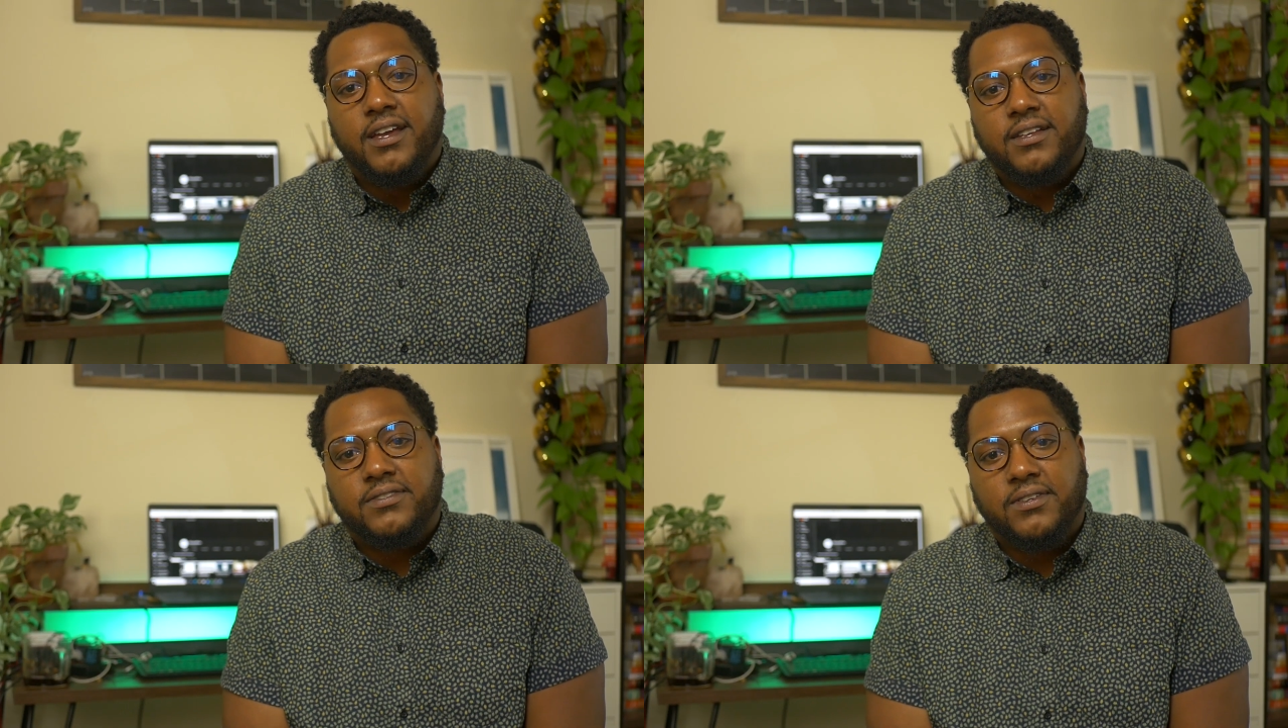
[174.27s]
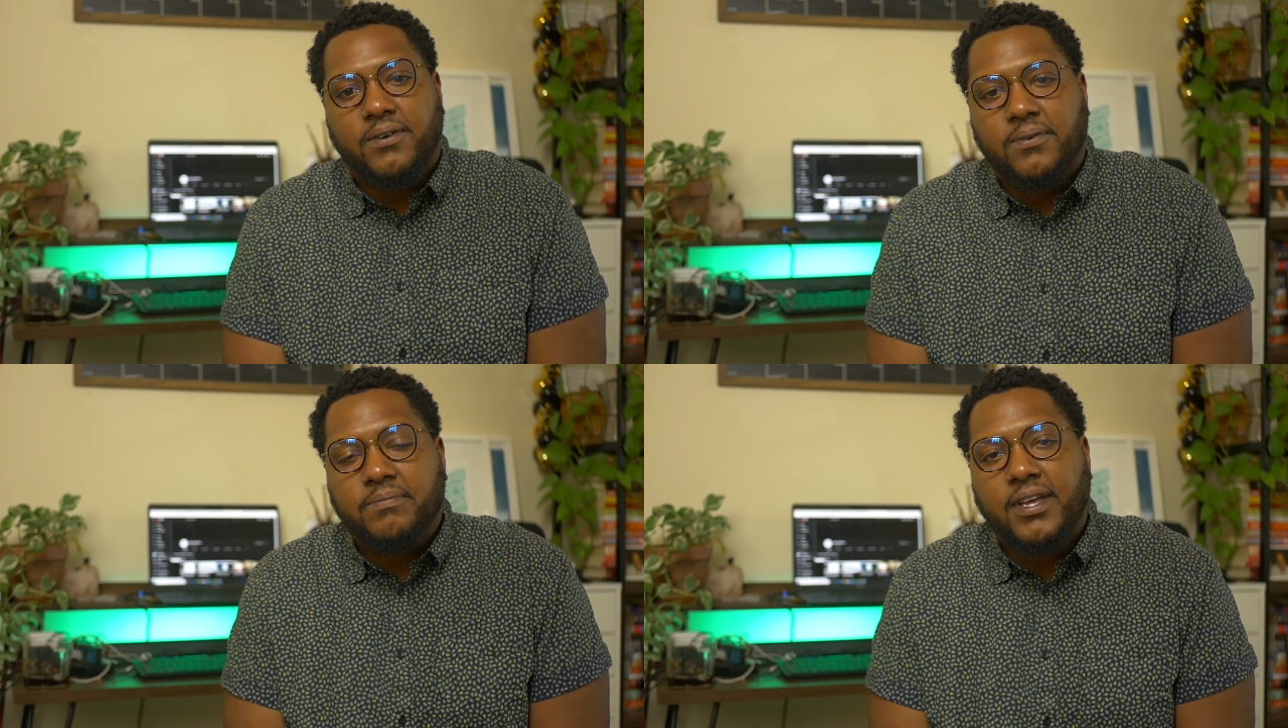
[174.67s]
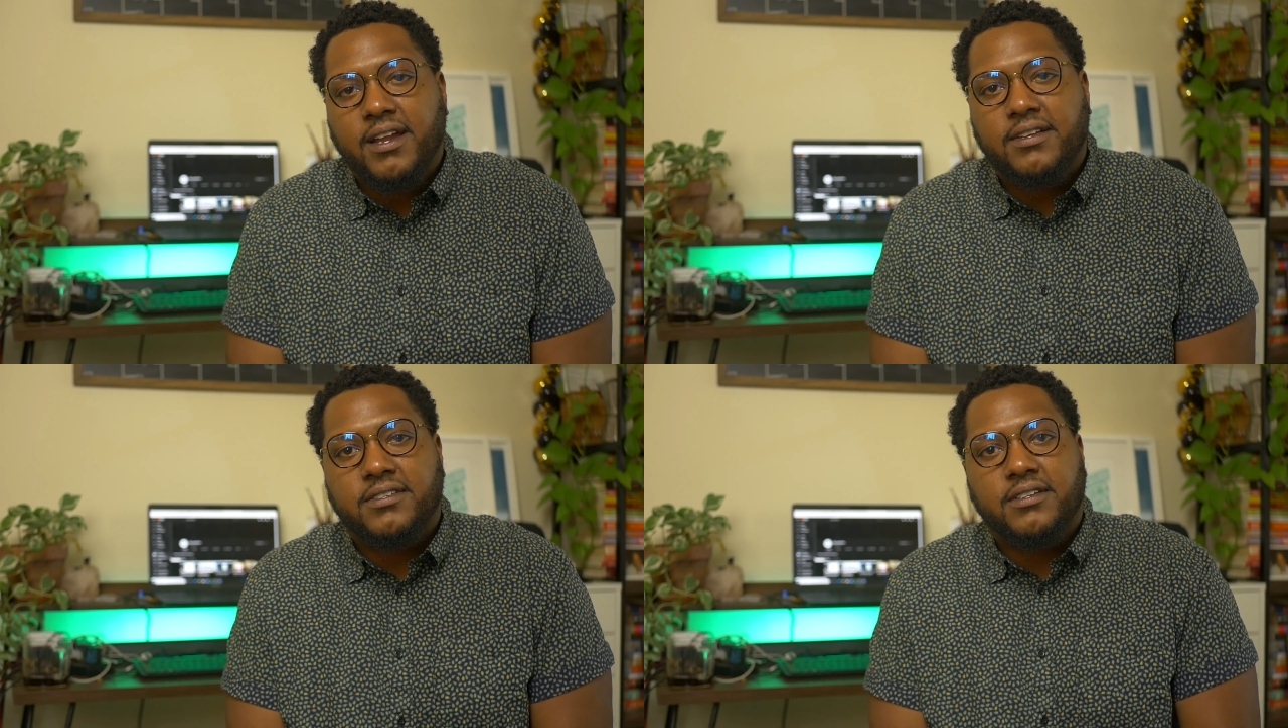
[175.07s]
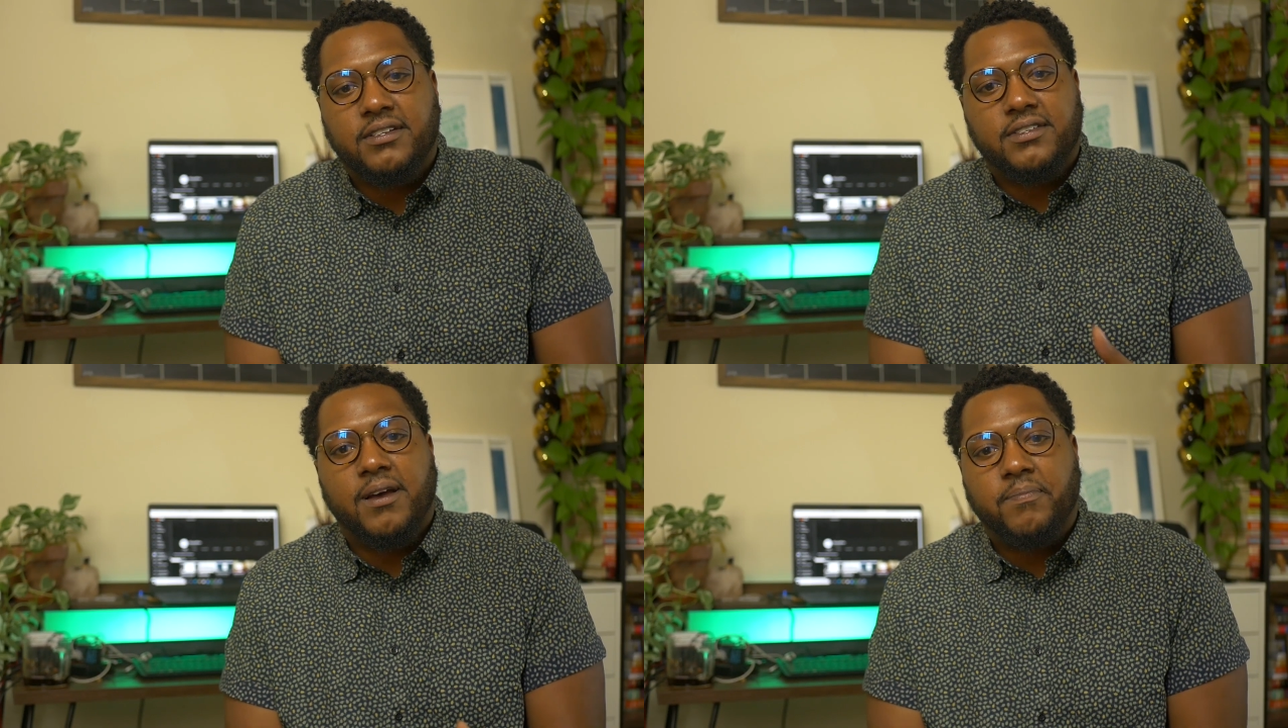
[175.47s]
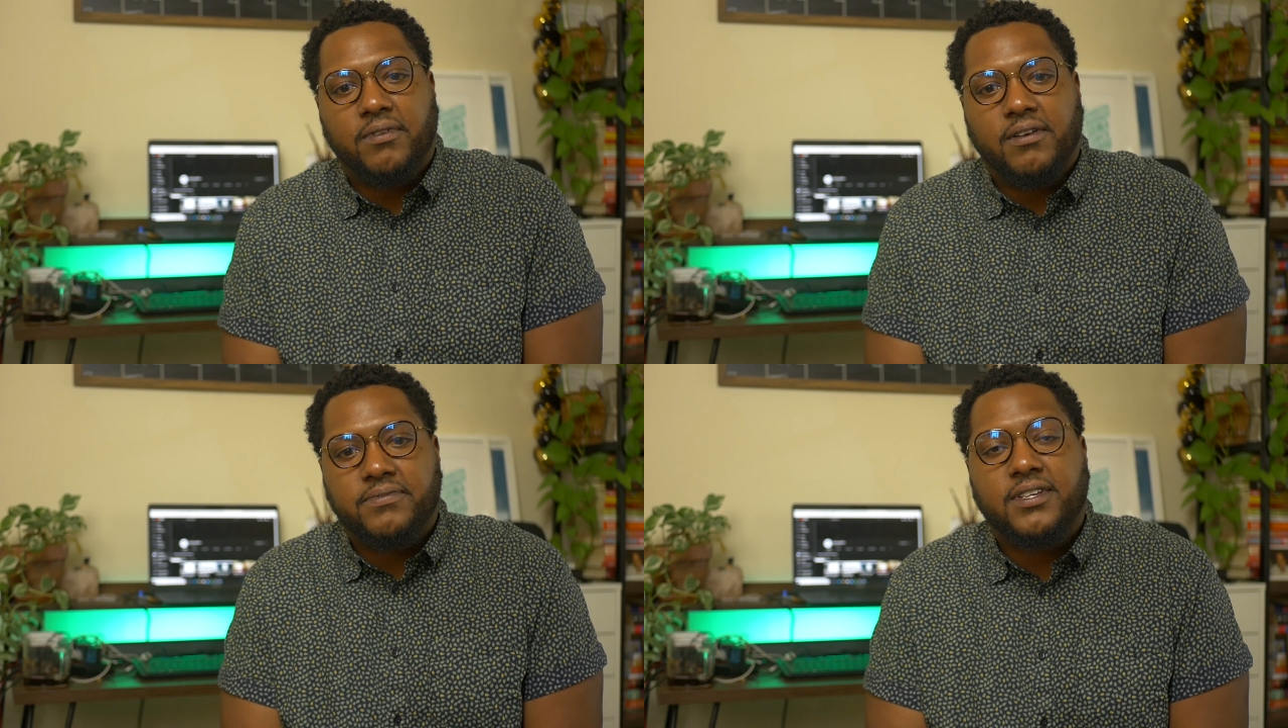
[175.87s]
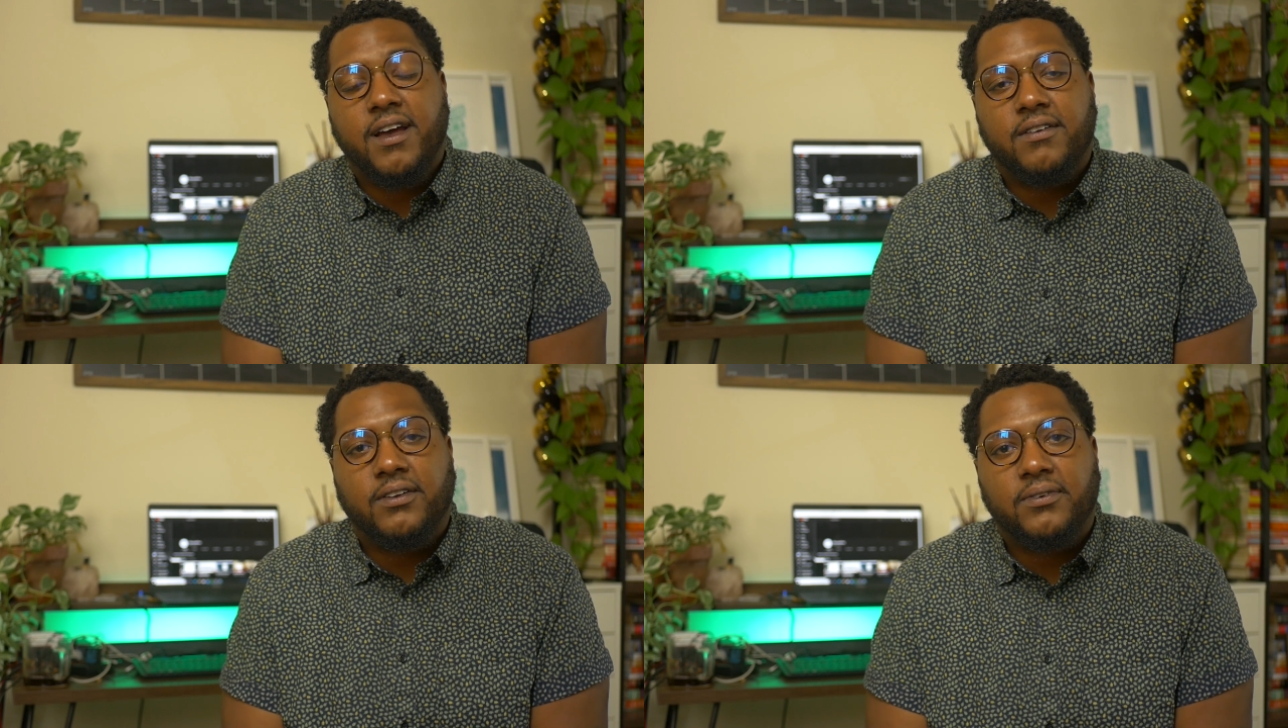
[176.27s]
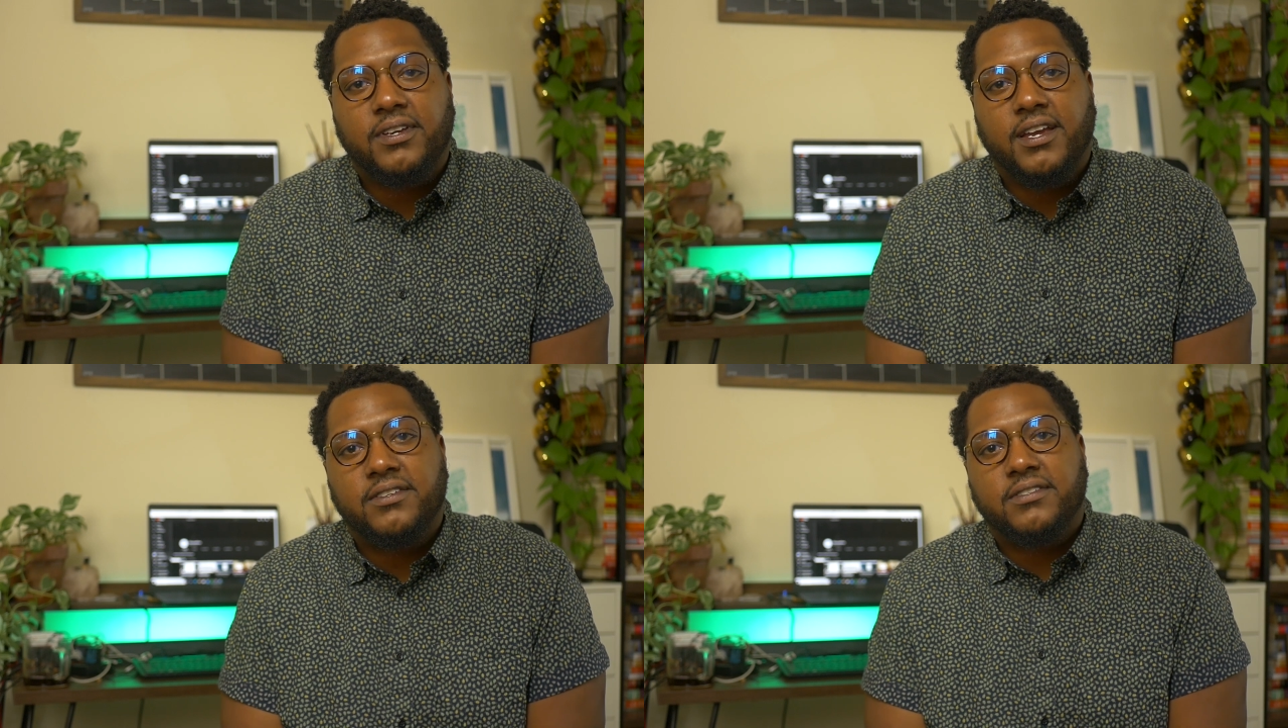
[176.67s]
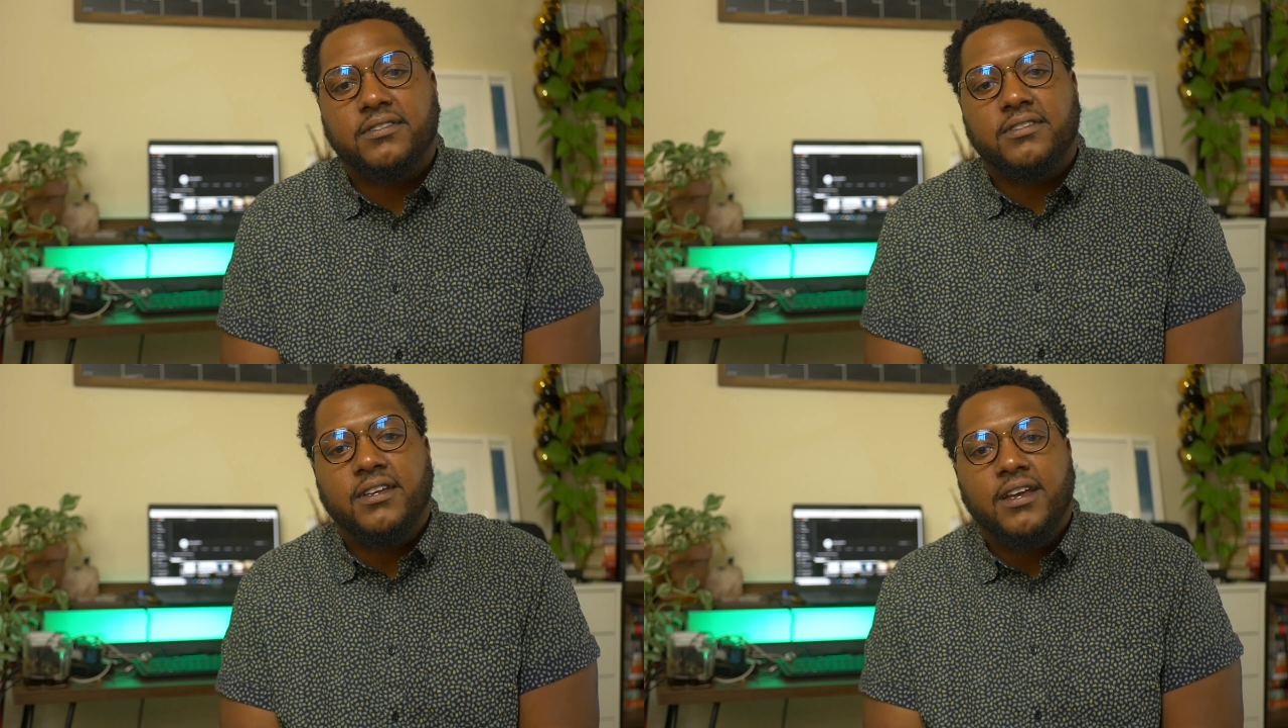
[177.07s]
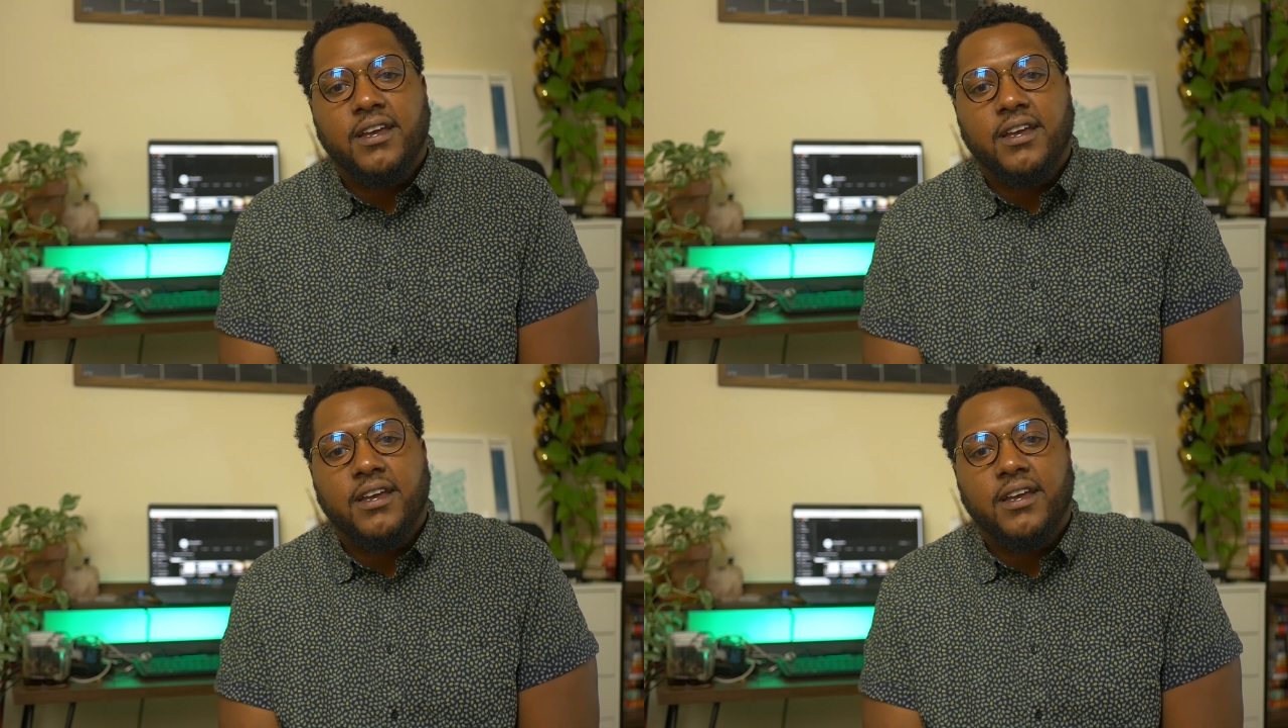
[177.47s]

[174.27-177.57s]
And so that is an example of scouting locations.